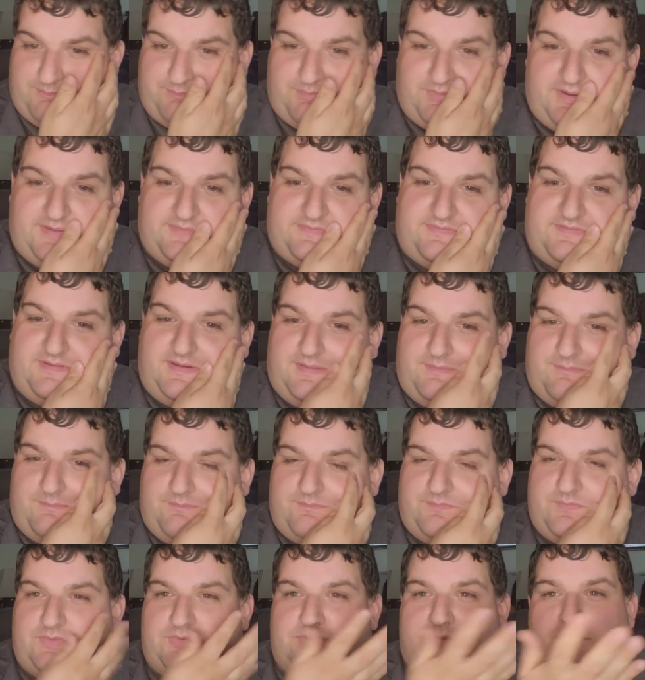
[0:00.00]
But
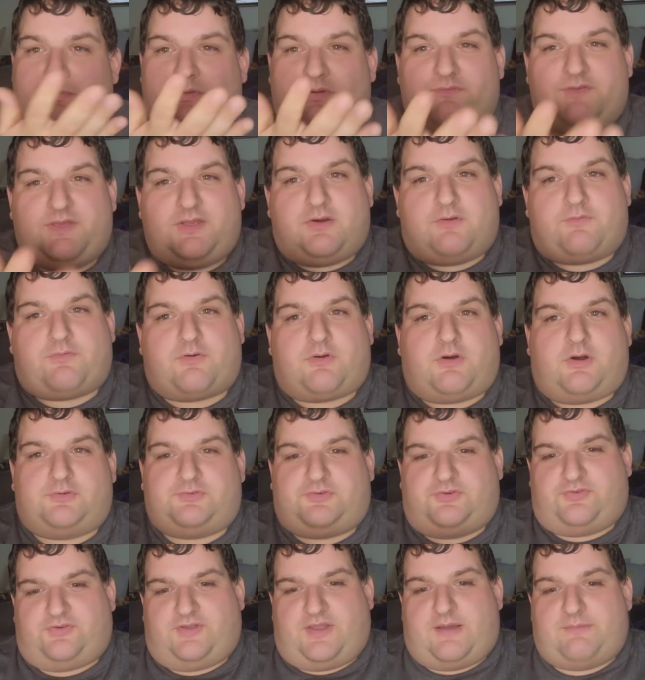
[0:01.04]
um, the movie overall
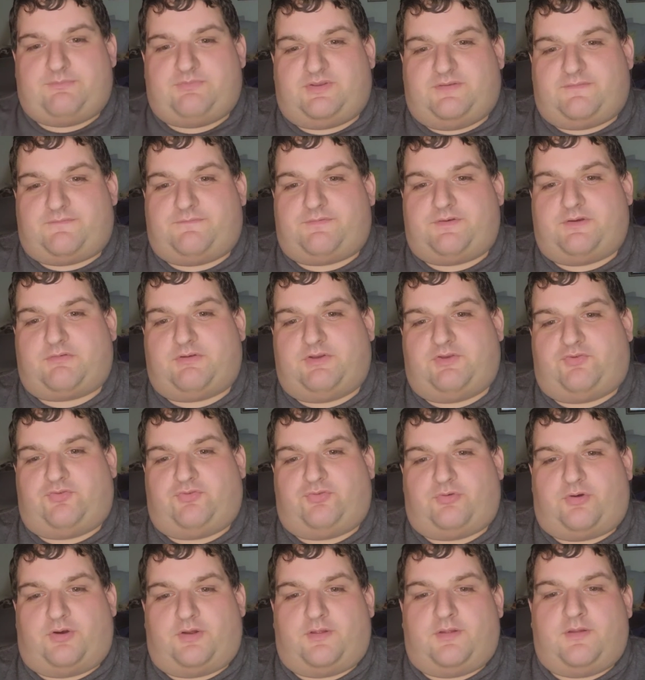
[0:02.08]
just comes up very
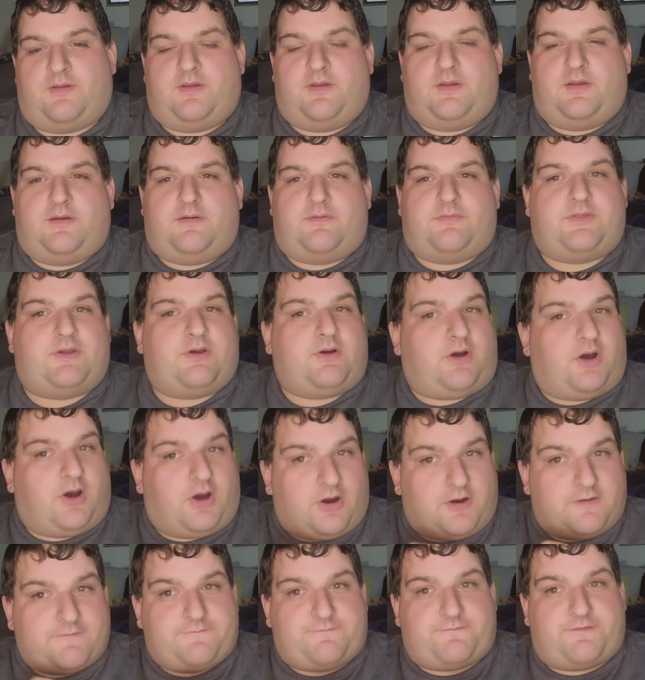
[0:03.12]
short. There
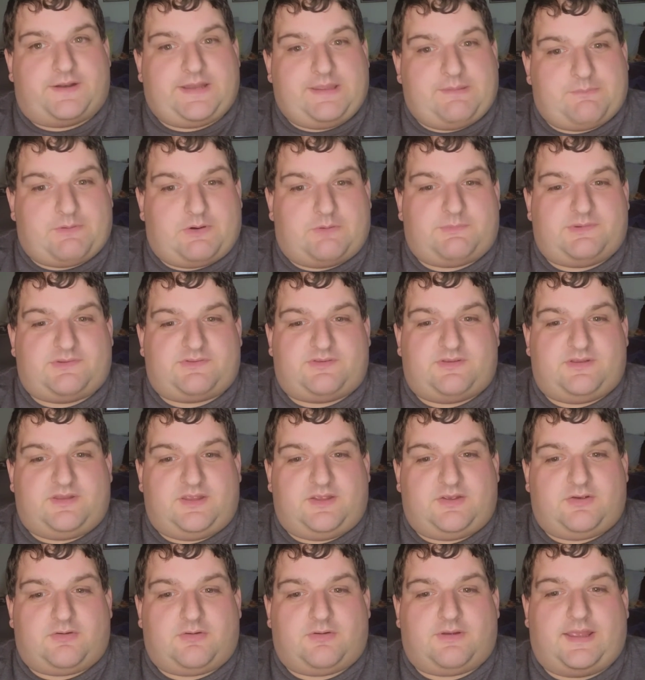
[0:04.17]
are funny moments in
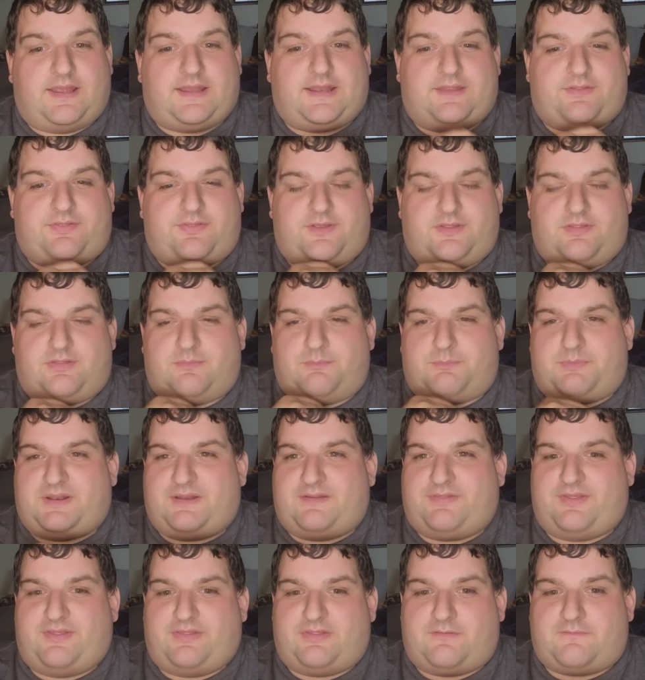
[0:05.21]
here, and I think, but
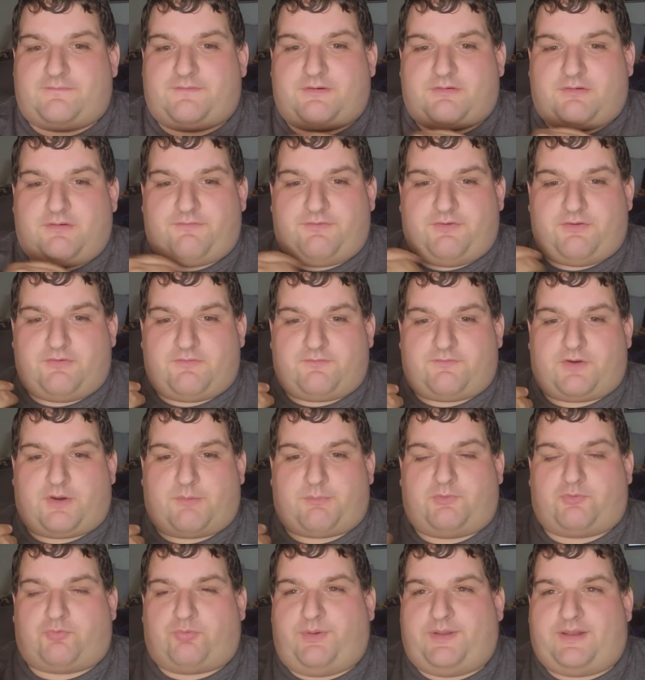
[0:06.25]
I think they're very few and far
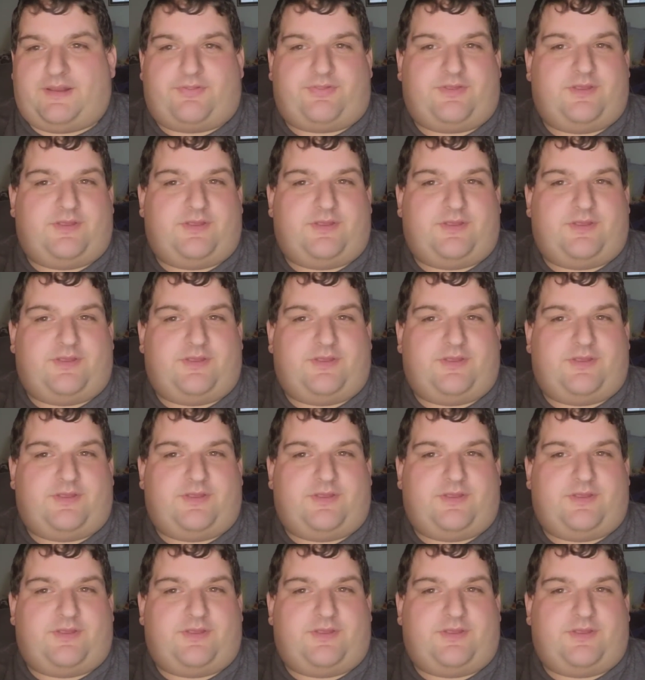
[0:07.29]
between.